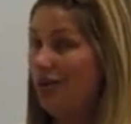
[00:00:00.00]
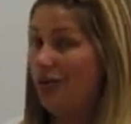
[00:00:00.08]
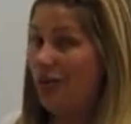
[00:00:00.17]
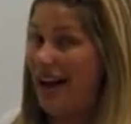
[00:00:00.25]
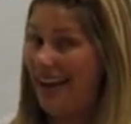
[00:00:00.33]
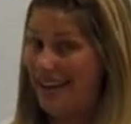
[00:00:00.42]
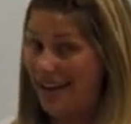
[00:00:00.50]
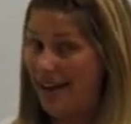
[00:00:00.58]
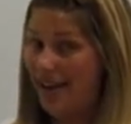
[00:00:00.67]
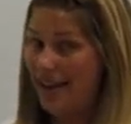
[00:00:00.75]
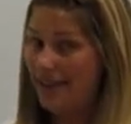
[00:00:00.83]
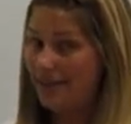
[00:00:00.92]
Why
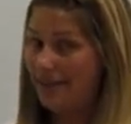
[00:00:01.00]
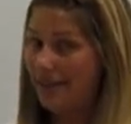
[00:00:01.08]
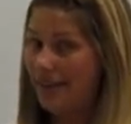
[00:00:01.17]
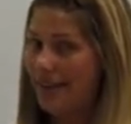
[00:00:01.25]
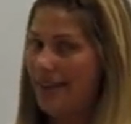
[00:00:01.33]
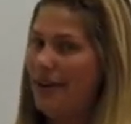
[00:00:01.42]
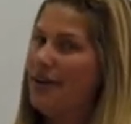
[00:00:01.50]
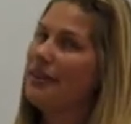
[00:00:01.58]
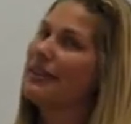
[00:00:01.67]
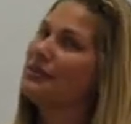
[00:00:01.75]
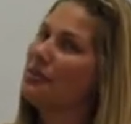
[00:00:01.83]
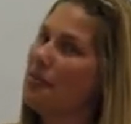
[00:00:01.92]
not?
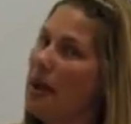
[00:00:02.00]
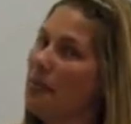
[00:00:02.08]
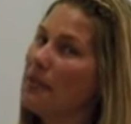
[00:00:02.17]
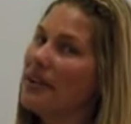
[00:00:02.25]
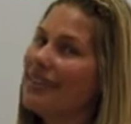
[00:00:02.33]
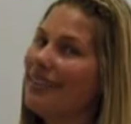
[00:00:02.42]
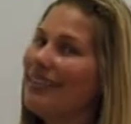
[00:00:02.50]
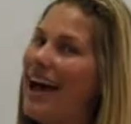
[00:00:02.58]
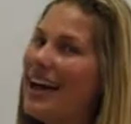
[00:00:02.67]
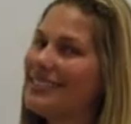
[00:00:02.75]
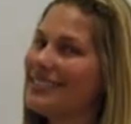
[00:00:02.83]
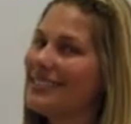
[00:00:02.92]
Because remember in the
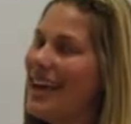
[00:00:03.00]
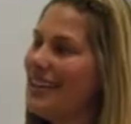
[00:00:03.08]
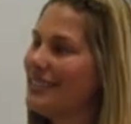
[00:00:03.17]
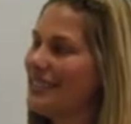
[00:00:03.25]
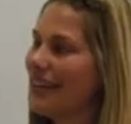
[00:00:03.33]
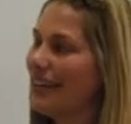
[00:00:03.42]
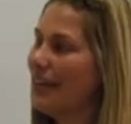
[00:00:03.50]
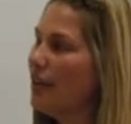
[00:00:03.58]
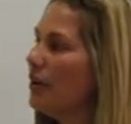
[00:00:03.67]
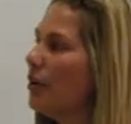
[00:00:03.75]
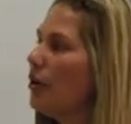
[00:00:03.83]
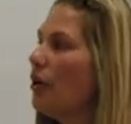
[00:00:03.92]
last lesson,
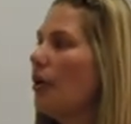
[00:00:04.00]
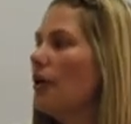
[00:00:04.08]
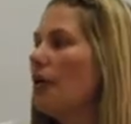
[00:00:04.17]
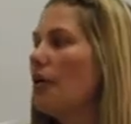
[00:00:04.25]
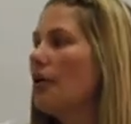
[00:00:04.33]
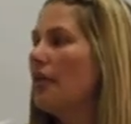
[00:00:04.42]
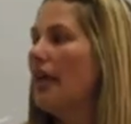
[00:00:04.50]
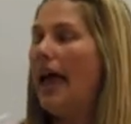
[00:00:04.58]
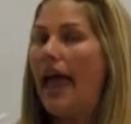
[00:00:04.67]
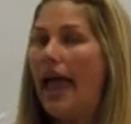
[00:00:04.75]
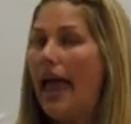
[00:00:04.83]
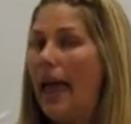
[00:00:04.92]
the
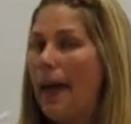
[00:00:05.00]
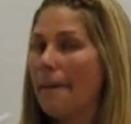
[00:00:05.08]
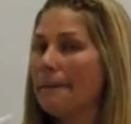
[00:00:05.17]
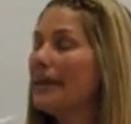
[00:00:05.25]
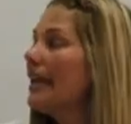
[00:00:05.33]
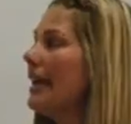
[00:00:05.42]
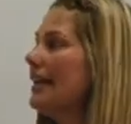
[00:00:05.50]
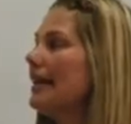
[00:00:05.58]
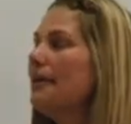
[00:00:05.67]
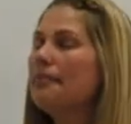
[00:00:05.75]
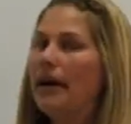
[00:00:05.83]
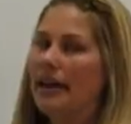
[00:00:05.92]
m can
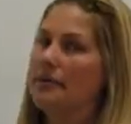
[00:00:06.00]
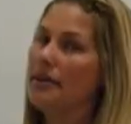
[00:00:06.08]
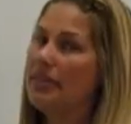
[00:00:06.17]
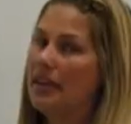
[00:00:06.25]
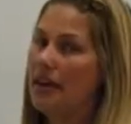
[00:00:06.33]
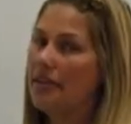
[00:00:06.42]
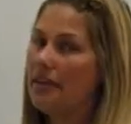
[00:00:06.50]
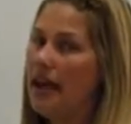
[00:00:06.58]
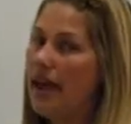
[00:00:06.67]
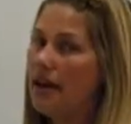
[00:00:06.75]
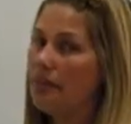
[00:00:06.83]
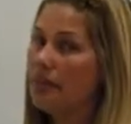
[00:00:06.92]
combine with the other
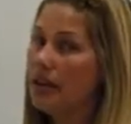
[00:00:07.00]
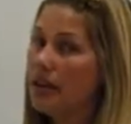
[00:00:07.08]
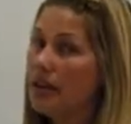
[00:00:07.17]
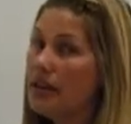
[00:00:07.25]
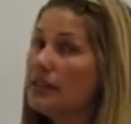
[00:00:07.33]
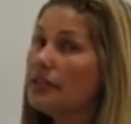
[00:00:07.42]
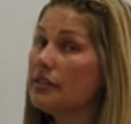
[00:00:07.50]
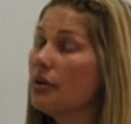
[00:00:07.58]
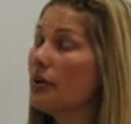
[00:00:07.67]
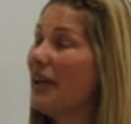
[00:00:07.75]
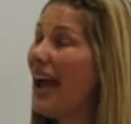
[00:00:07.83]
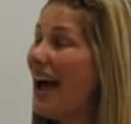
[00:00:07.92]
m. So
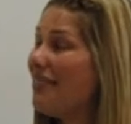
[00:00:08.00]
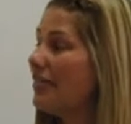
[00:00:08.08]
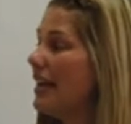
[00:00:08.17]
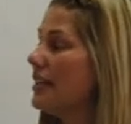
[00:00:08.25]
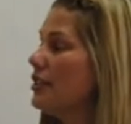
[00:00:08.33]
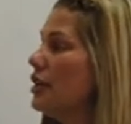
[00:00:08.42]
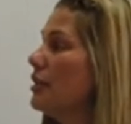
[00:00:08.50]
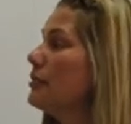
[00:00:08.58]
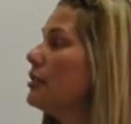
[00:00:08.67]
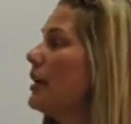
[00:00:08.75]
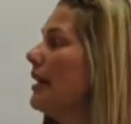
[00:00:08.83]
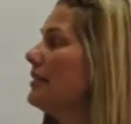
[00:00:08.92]
when we have like
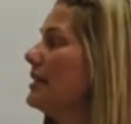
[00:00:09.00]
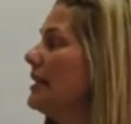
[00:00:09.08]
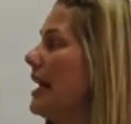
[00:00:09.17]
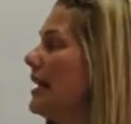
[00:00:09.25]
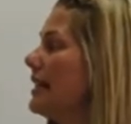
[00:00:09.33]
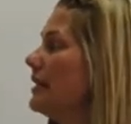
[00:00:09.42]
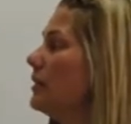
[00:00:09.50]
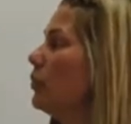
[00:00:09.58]
terms, we have to take this